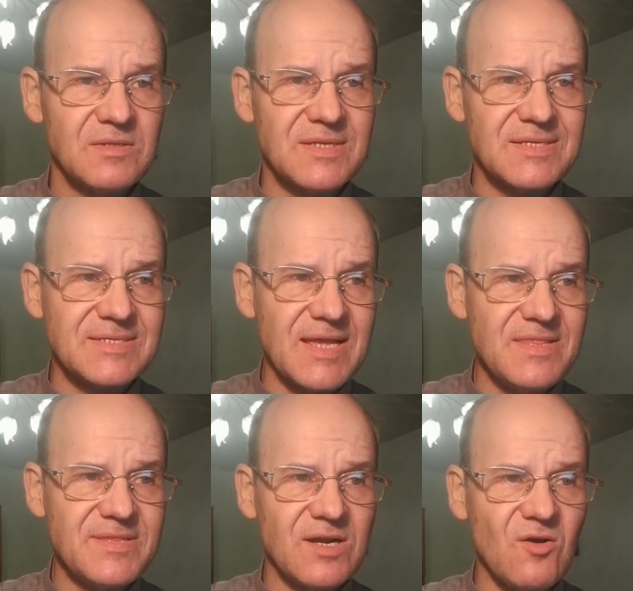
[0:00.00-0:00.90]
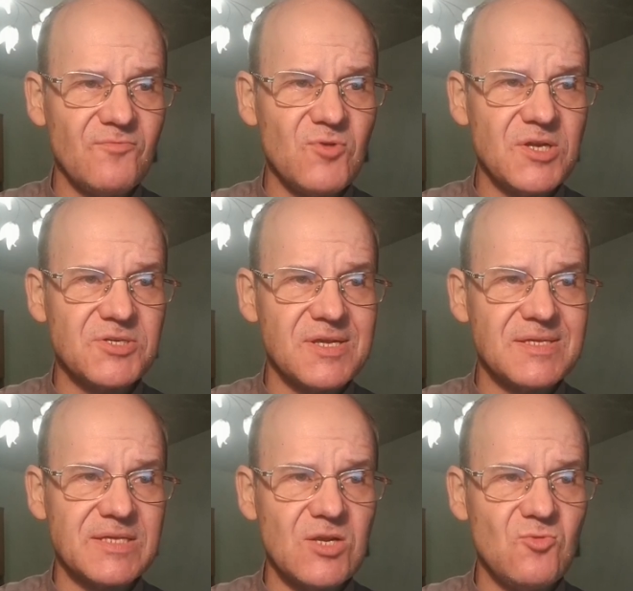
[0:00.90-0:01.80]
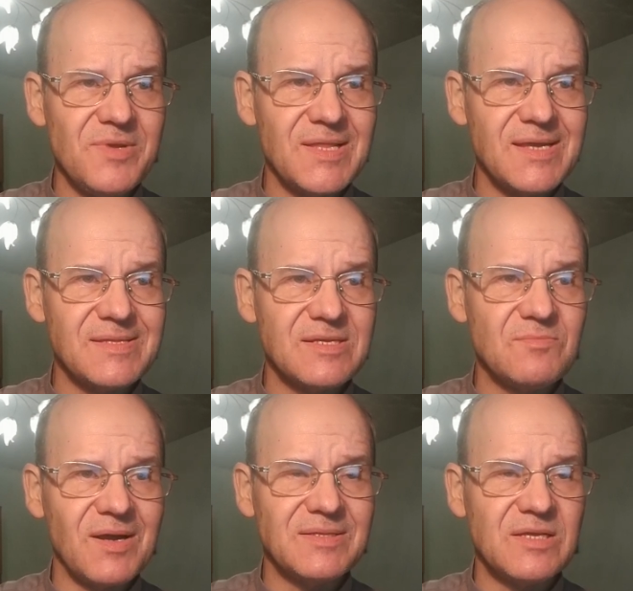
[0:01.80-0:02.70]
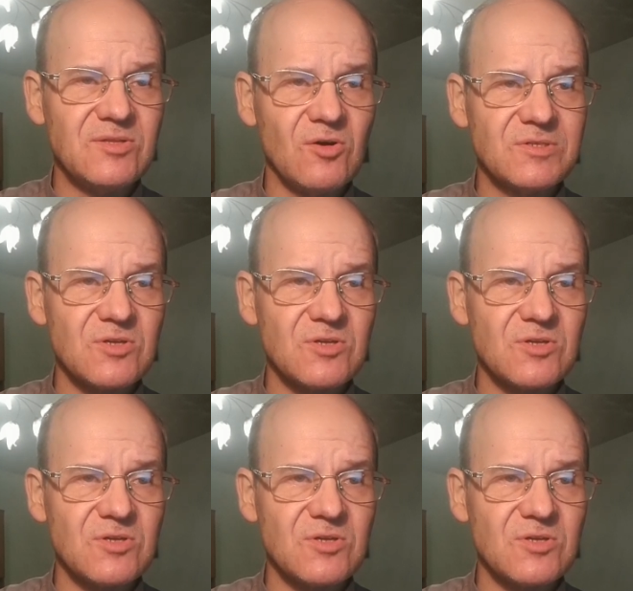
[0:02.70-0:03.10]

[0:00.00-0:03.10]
the center of which is illuminated by the dots